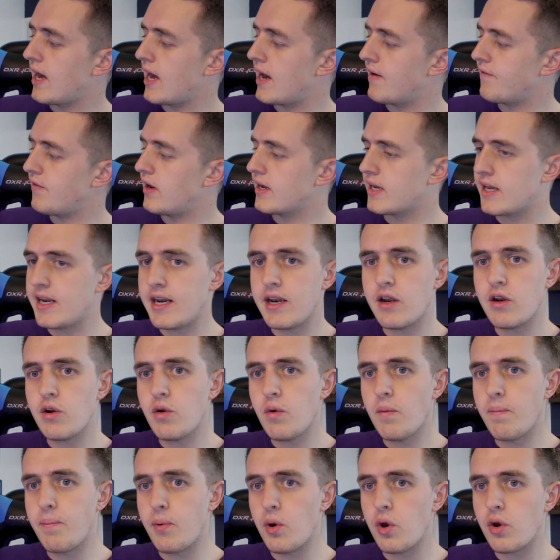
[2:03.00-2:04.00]
have like a
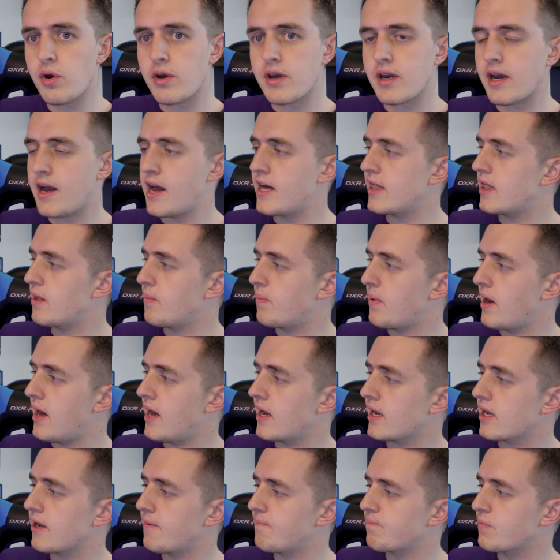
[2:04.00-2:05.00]
little book at the
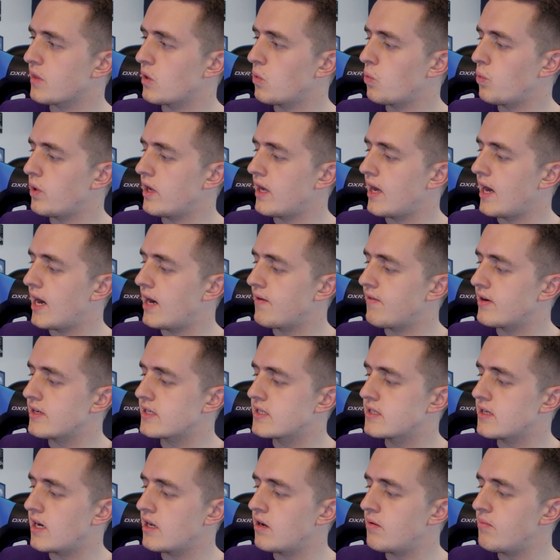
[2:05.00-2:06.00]
back. We have a
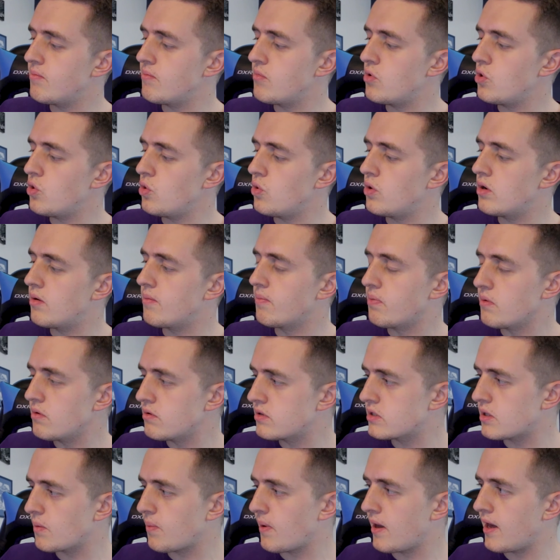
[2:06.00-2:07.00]
Sun and Moon
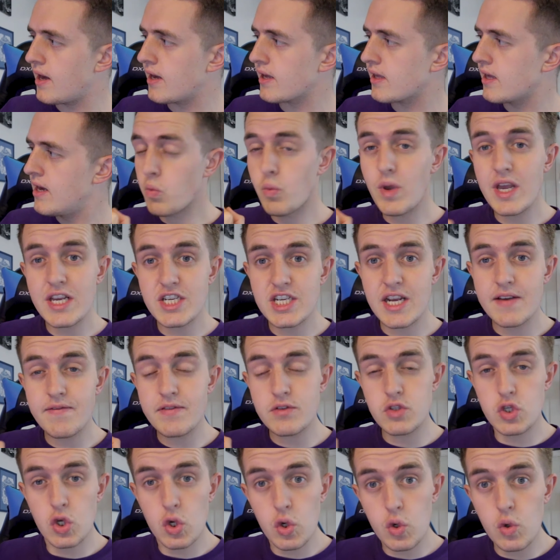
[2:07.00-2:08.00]
booster pack. We actually
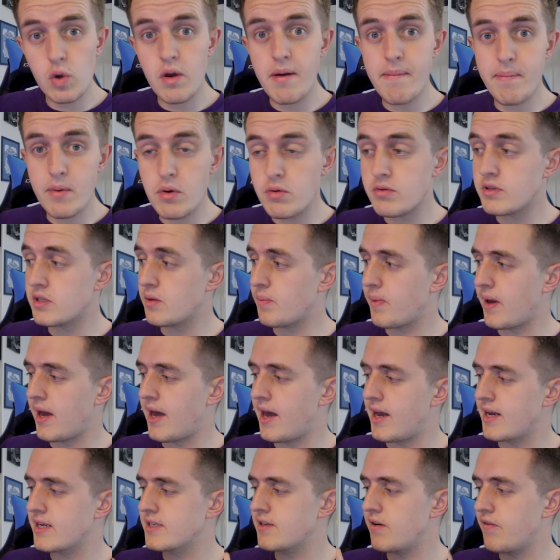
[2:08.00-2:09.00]
have two booster
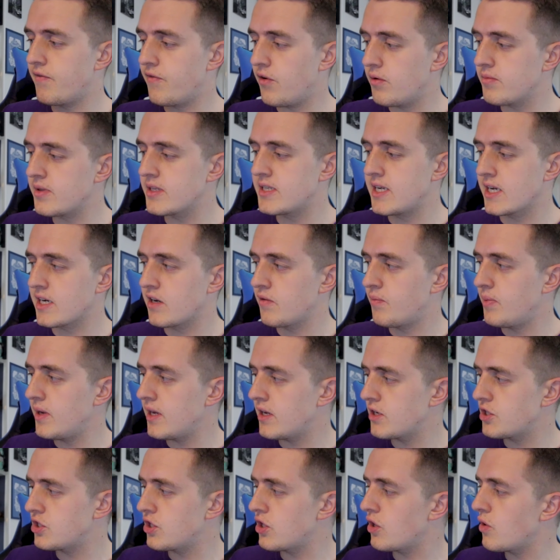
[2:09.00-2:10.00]
packs from Detective
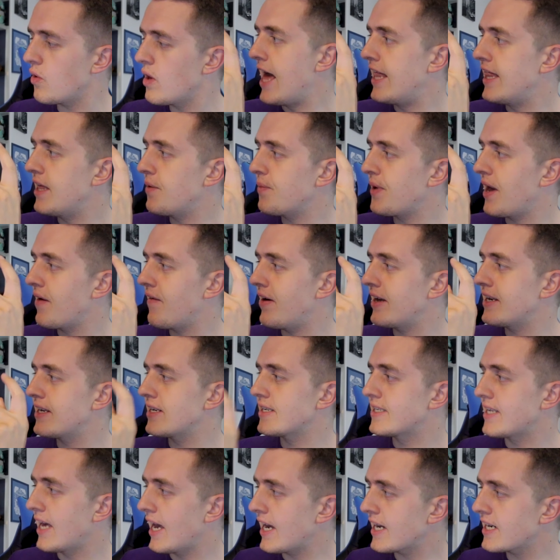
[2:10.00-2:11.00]
Pikachu. And then we have a
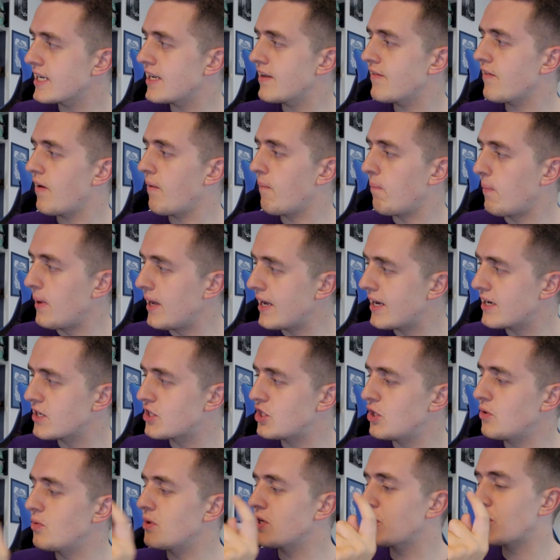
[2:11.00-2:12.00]
Detective
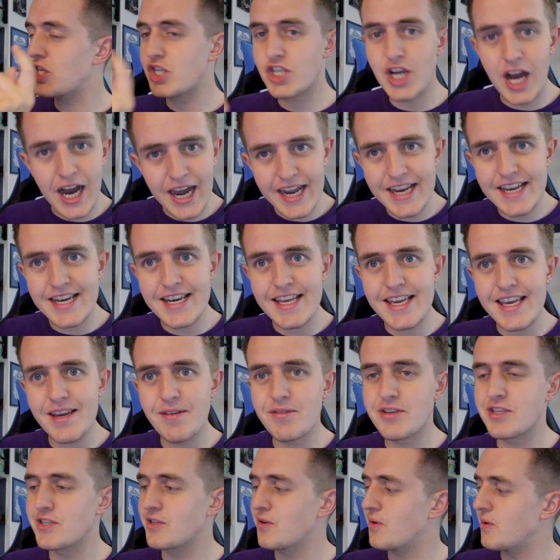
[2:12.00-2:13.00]
Pikachu Shiny,
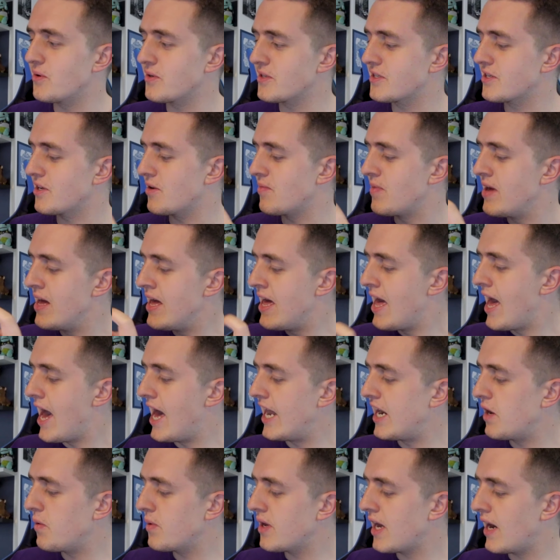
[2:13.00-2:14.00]
which is awesome.
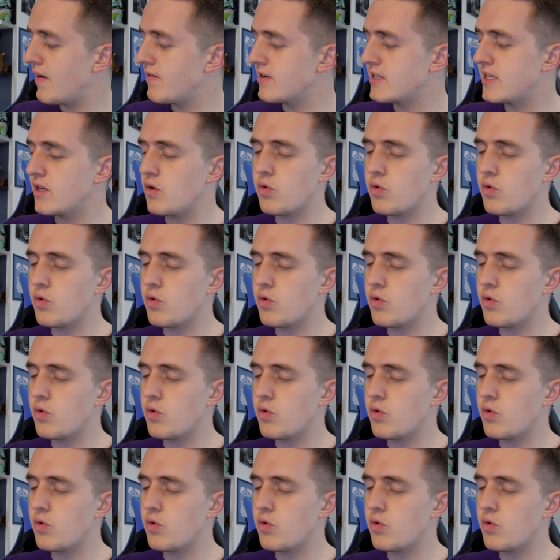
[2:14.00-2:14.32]
And then we have this